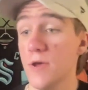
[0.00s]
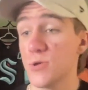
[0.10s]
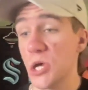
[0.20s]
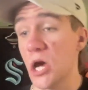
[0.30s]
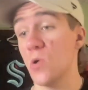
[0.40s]

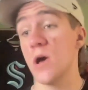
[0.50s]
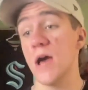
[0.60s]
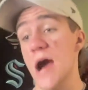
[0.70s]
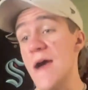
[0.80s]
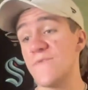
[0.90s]
So
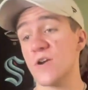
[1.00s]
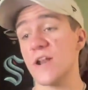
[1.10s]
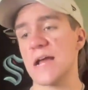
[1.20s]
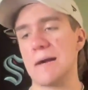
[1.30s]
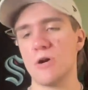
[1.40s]
I figured
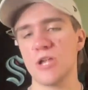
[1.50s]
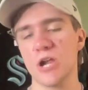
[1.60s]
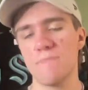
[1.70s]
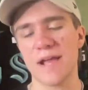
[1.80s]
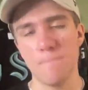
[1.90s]
I'd come on
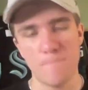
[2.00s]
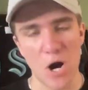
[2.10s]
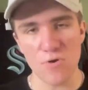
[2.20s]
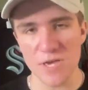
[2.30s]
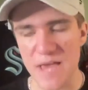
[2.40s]
here, make a
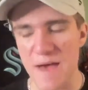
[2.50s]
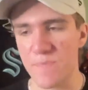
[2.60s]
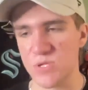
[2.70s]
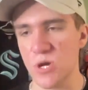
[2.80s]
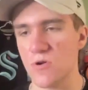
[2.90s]
bonus
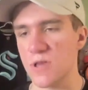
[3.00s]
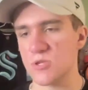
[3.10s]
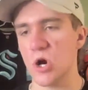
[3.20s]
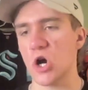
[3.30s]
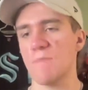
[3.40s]
episode, and
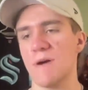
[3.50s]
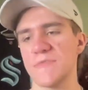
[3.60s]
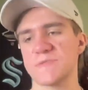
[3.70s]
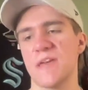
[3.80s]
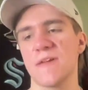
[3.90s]
talk about
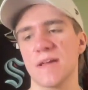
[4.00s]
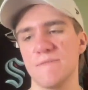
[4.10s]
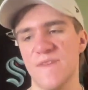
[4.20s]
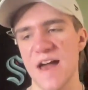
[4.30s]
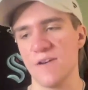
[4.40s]
the Stanley Cup
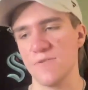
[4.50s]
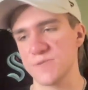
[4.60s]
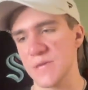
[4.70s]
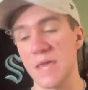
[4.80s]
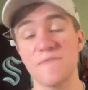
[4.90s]

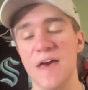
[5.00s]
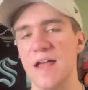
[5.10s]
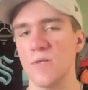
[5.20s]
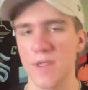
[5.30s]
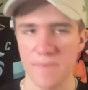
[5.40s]
Finals and give
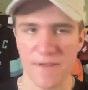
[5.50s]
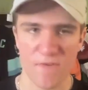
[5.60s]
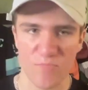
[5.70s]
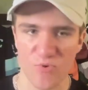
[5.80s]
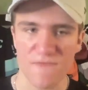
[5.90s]
that a little bit of
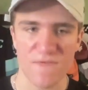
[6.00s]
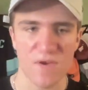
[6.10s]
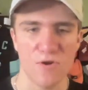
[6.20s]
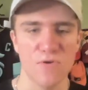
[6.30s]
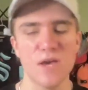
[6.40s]
a
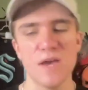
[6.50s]
preview,